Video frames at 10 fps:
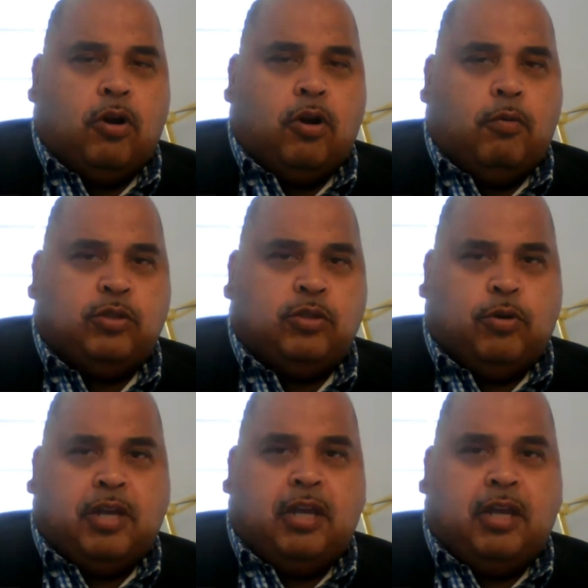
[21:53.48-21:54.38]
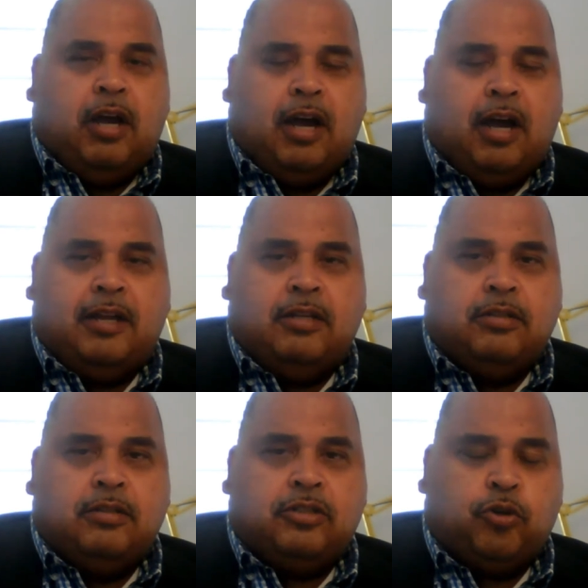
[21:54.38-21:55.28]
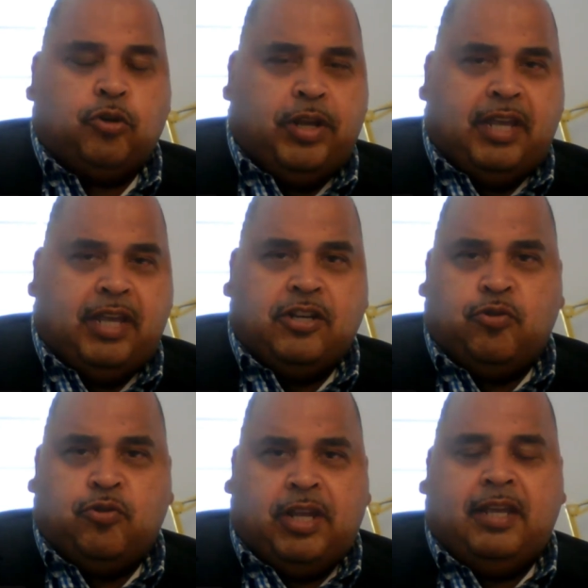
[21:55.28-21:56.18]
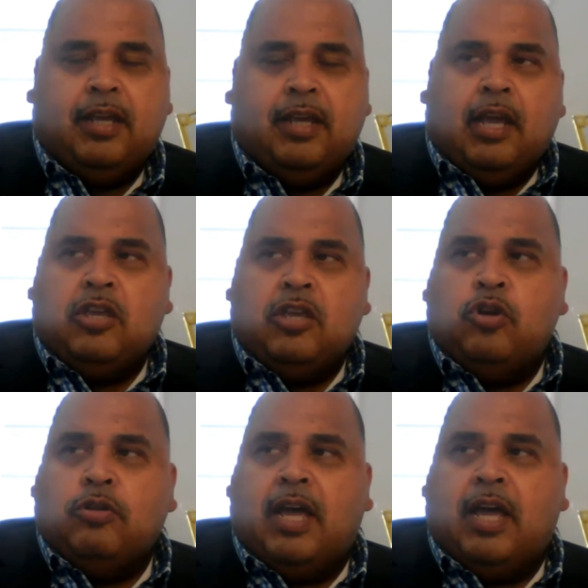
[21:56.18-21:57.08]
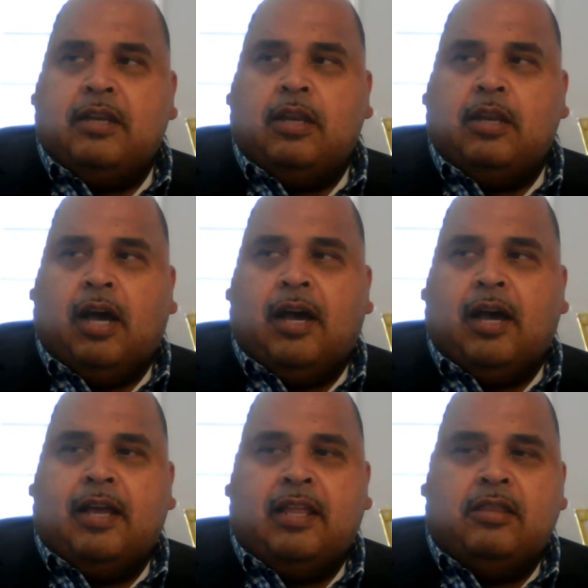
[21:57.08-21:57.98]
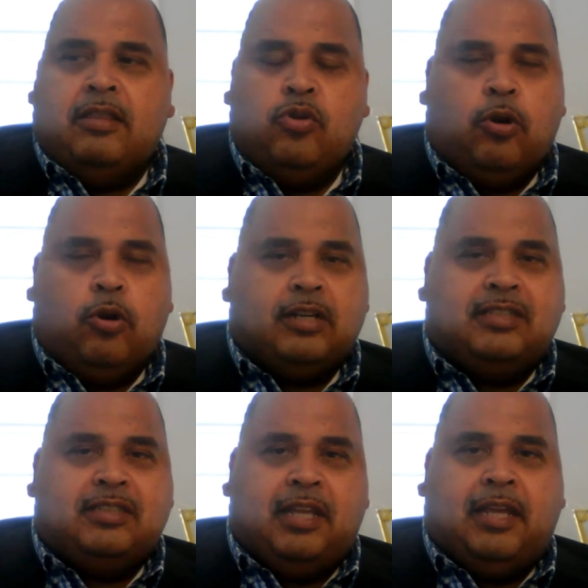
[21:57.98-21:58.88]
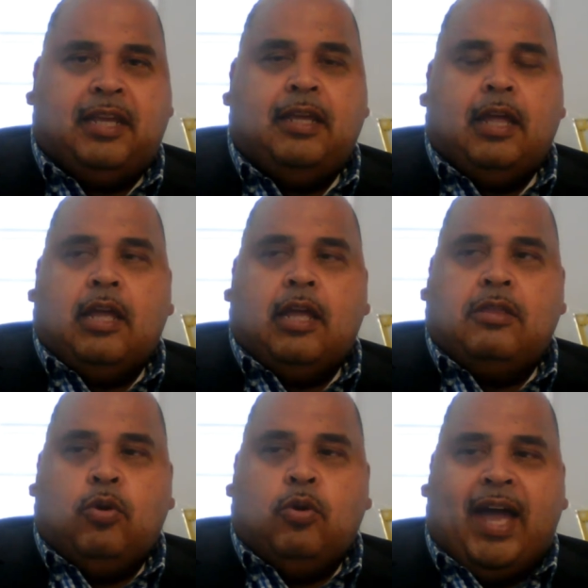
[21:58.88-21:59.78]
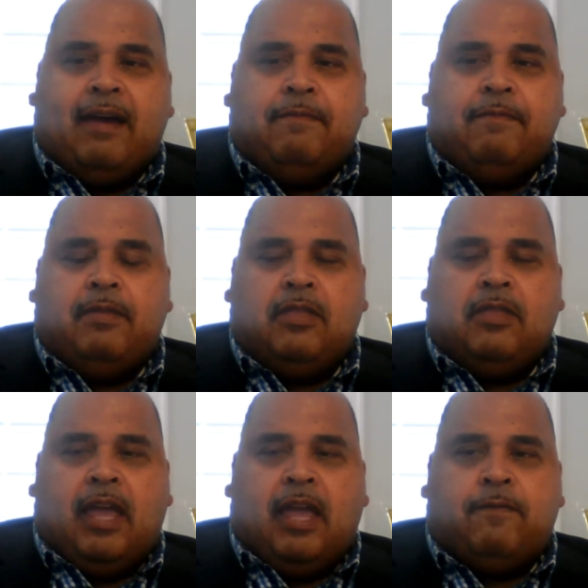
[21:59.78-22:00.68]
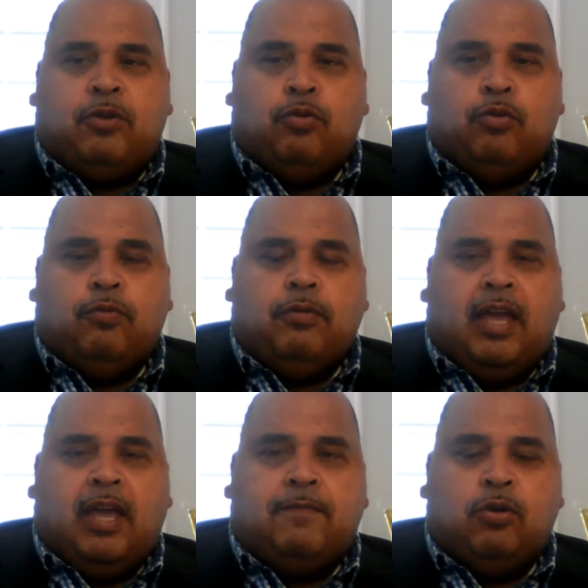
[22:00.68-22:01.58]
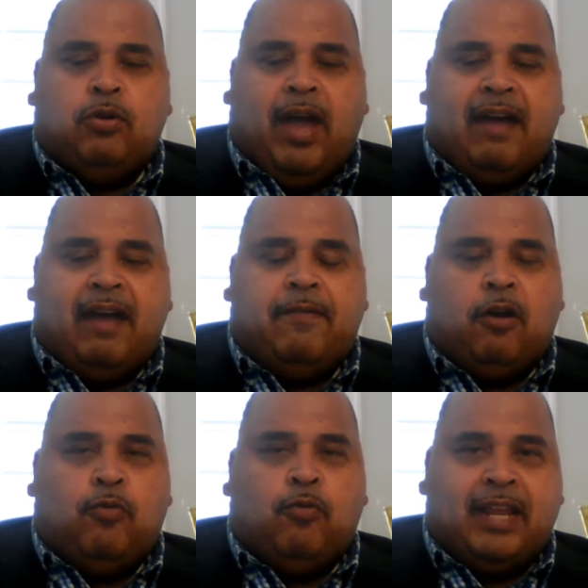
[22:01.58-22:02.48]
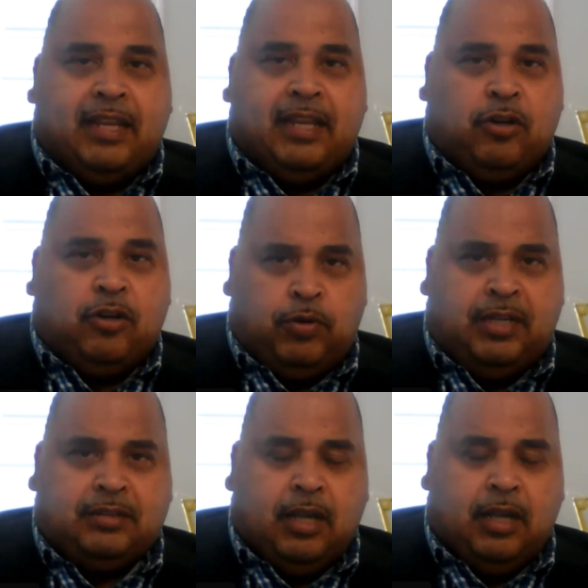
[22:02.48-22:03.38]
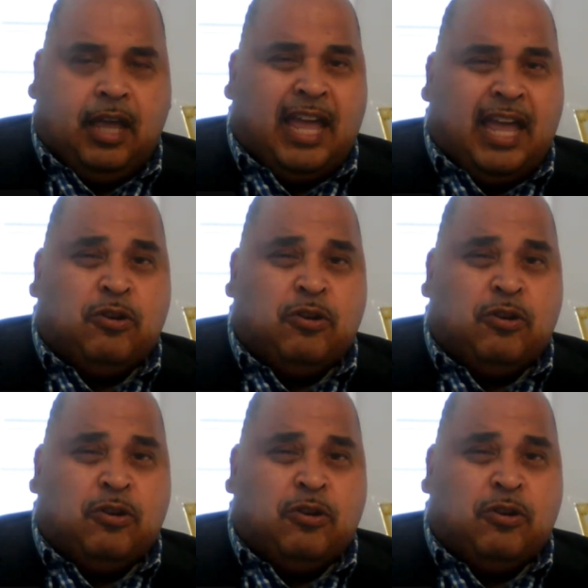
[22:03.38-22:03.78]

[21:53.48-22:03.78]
always working on SCREE and DREE. You know that in New York City, if you have a rent increase and you're